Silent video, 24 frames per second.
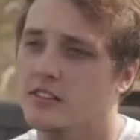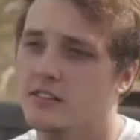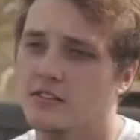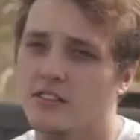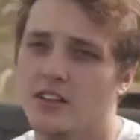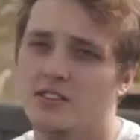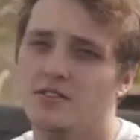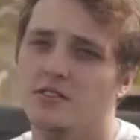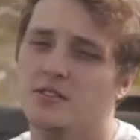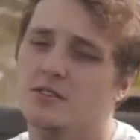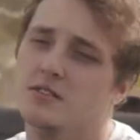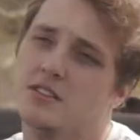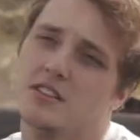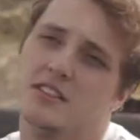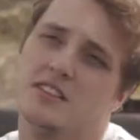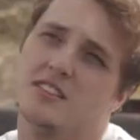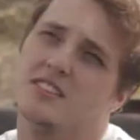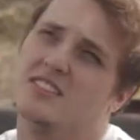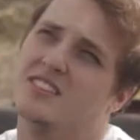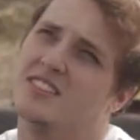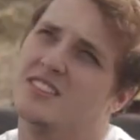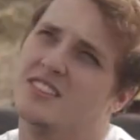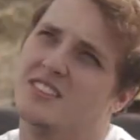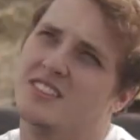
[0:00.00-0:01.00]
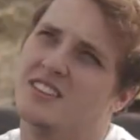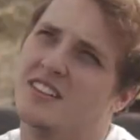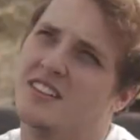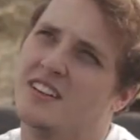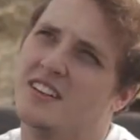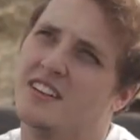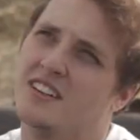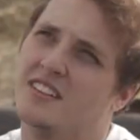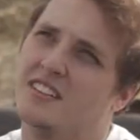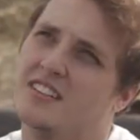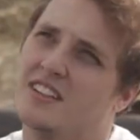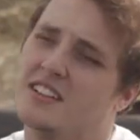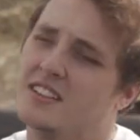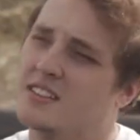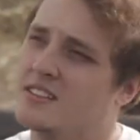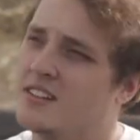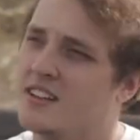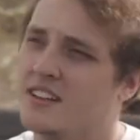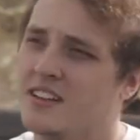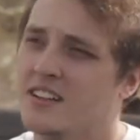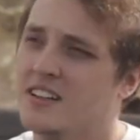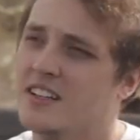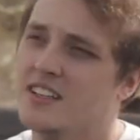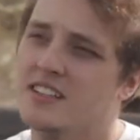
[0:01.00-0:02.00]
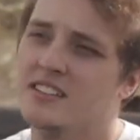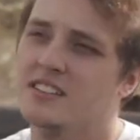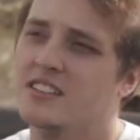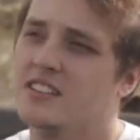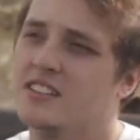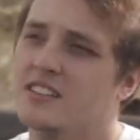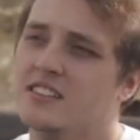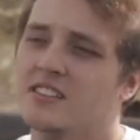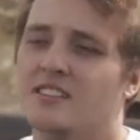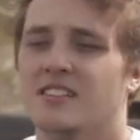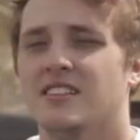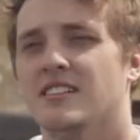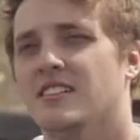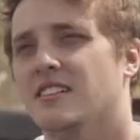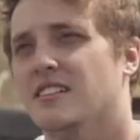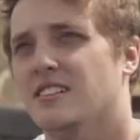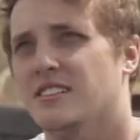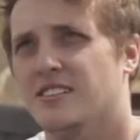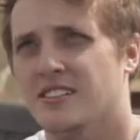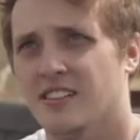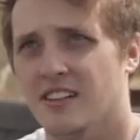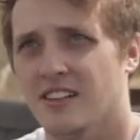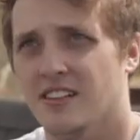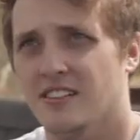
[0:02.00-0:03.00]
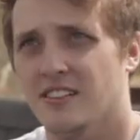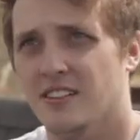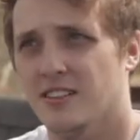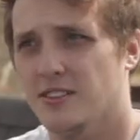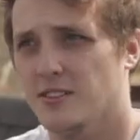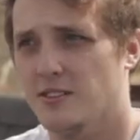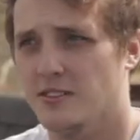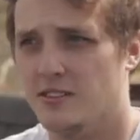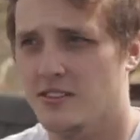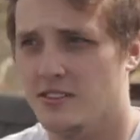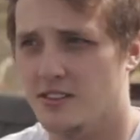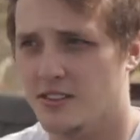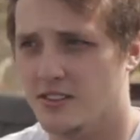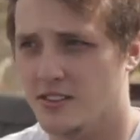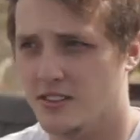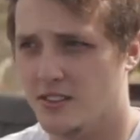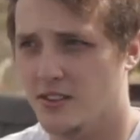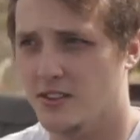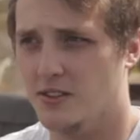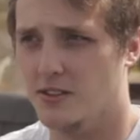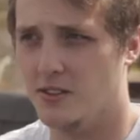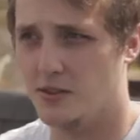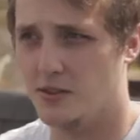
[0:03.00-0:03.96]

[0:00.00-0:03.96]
a refugee, it's not an easy thing. It's not like you can just go